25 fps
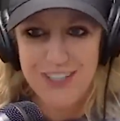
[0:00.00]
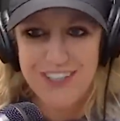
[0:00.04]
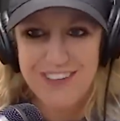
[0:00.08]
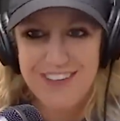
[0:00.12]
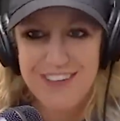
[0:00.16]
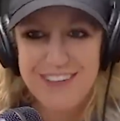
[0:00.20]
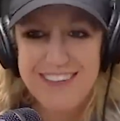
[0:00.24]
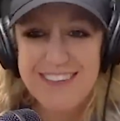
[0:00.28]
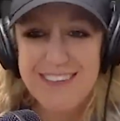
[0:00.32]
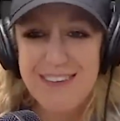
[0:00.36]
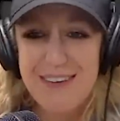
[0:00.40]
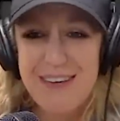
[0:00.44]

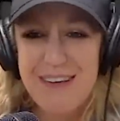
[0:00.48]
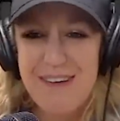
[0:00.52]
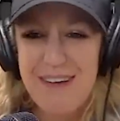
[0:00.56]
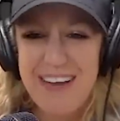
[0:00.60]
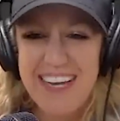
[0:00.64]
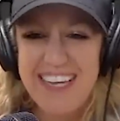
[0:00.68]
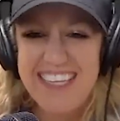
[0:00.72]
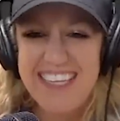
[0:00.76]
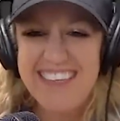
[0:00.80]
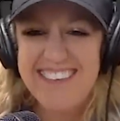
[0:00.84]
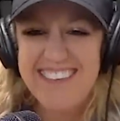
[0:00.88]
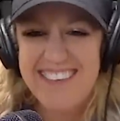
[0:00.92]
The swing
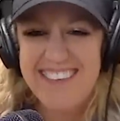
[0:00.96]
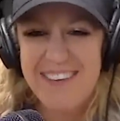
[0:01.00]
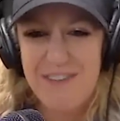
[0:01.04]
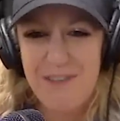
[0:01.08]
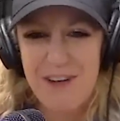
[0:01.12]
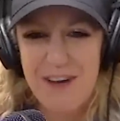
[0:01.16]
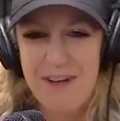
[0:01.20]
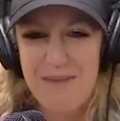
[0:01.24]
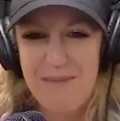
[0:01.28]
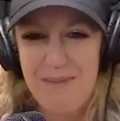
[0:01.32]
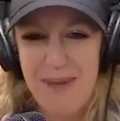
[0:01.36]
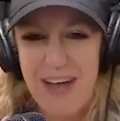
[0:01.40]
weight is
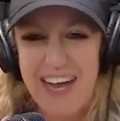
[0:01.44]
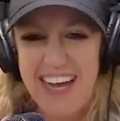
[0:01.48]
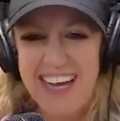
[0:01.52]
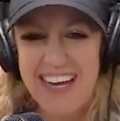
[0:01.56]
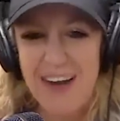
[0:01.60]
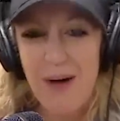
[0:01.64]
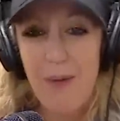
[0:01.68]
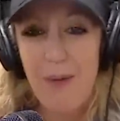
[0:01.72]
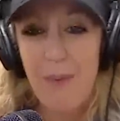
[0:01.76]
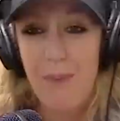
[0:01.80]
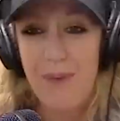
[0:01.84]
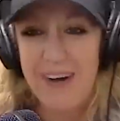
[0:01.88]
different
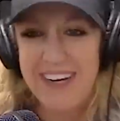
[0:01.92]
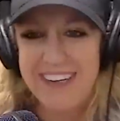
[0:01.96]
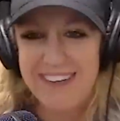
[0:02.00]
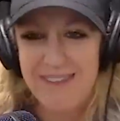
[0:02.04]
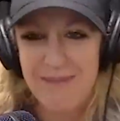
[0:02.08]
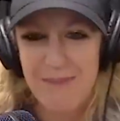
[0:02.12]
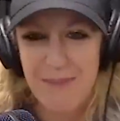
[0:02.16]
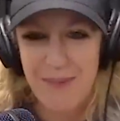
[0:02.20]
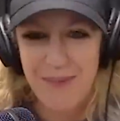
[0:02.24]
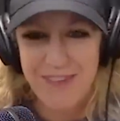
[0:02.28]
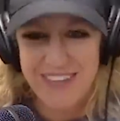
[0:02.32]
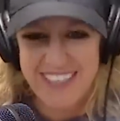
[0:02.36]
by
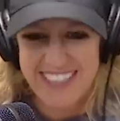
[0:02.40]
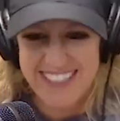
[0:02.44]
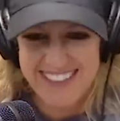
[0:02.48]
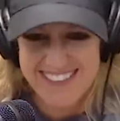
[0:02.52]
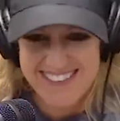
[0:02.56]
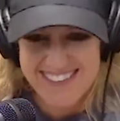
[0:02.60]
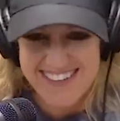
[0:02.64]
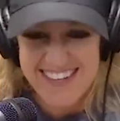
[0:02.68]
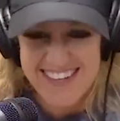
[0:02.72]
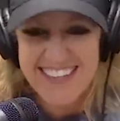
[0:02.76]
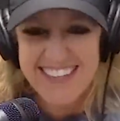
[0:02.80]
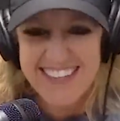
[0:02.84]
one
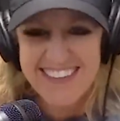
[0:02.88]
point.